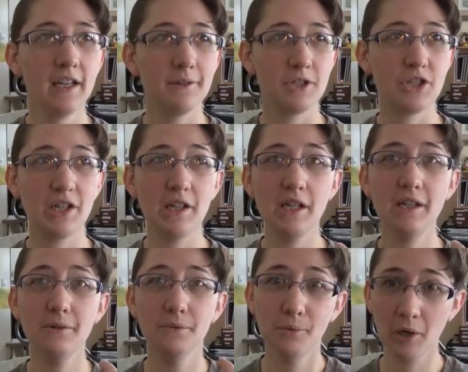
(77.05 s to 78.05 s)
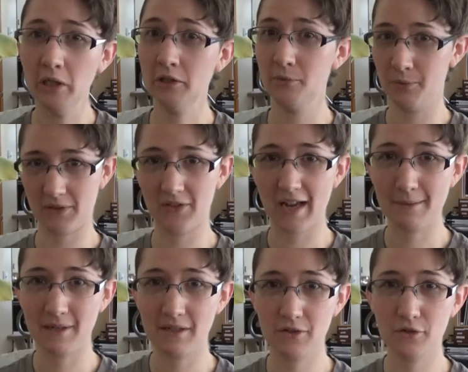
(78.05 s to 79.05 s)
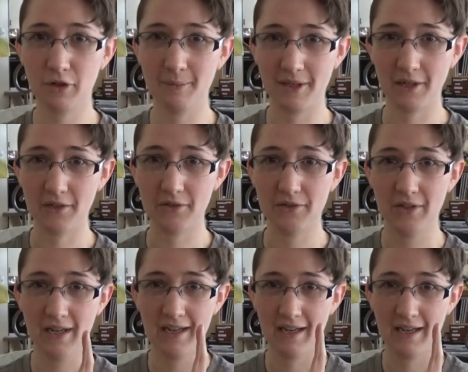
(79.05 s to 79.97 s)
She worked with Diamond Distributors,